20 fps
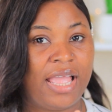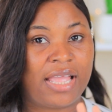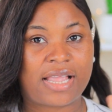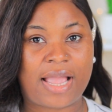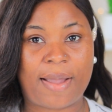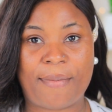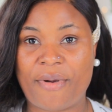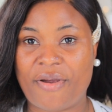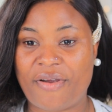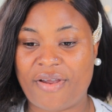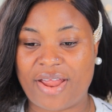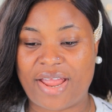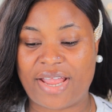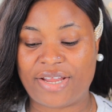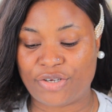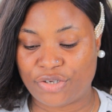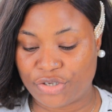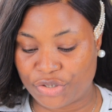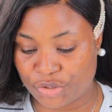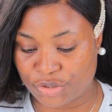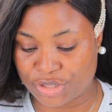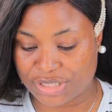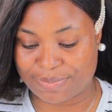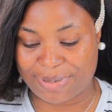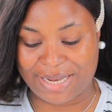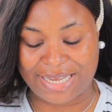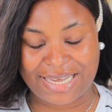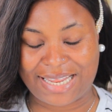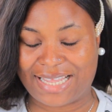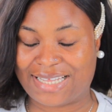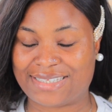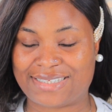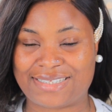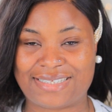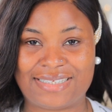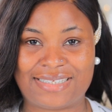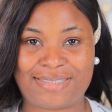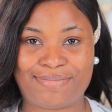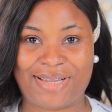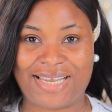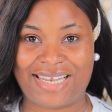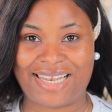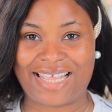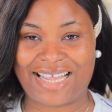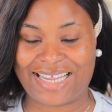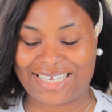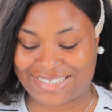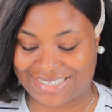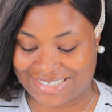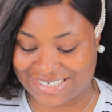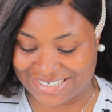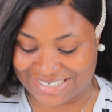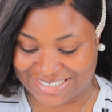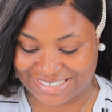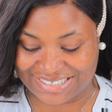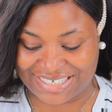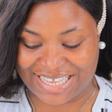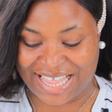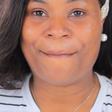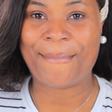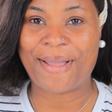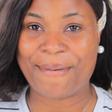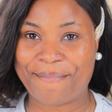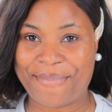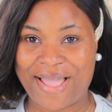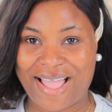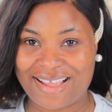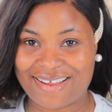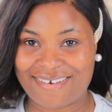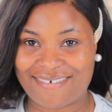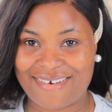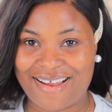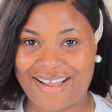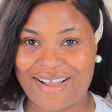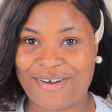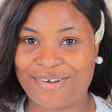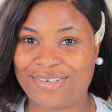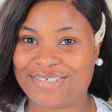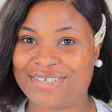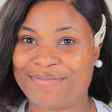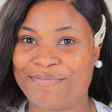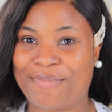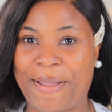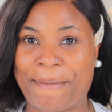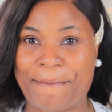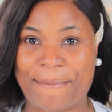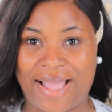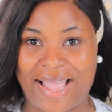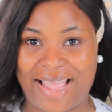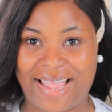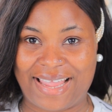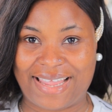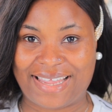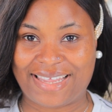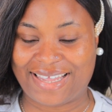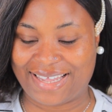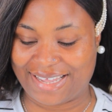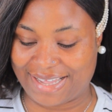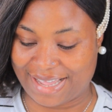Camera I use, my lenses, my lighting, my background, my mic,